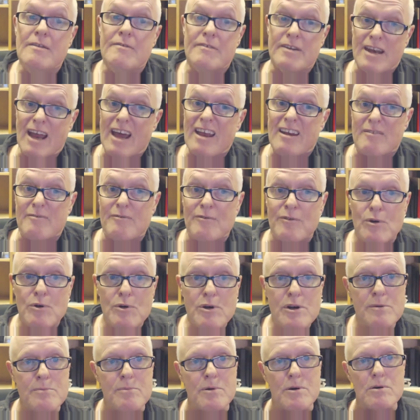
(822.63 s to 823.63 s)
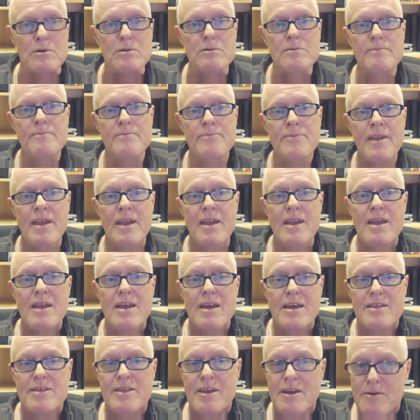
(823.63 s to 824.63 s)
even unavoidable,
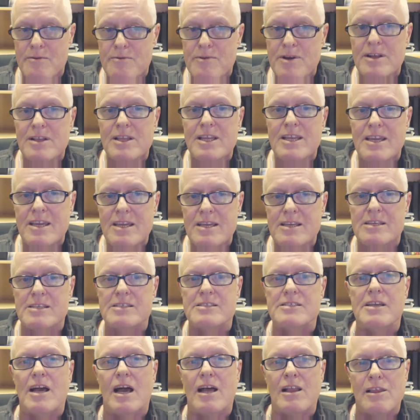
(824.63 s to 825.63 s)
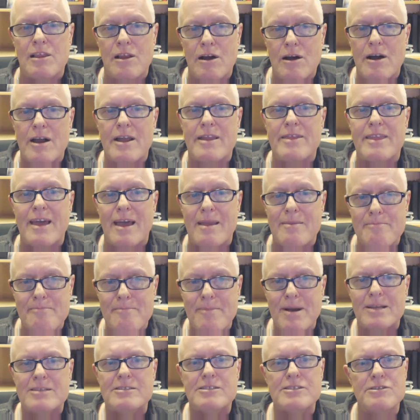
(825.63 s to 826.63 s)
there really is a line that
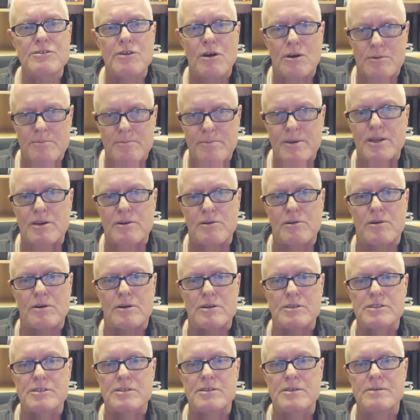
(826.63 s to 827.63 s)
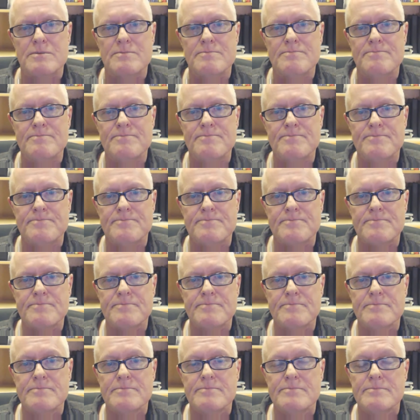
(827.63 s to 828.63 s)
must not be crossed.
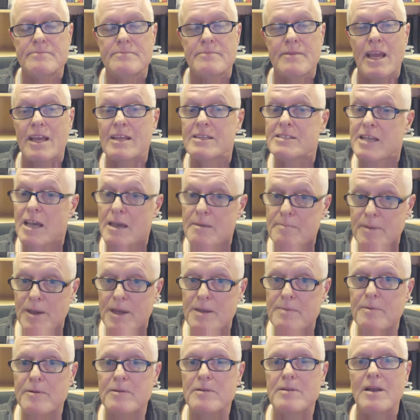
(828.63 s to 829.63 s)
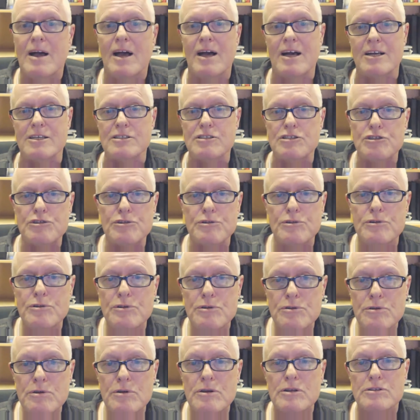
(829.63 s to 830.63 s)
SA people are
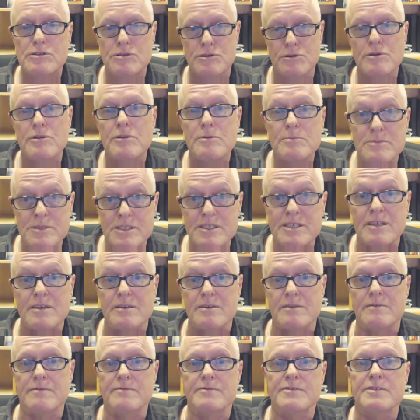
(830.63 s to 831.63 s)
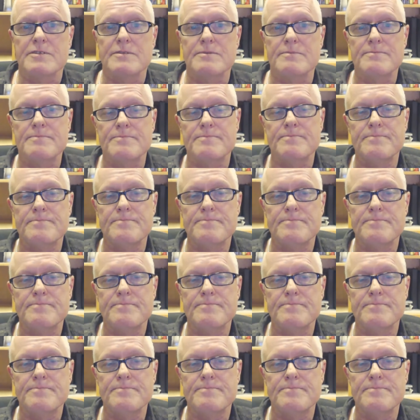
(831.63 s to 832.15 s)
true to themselves.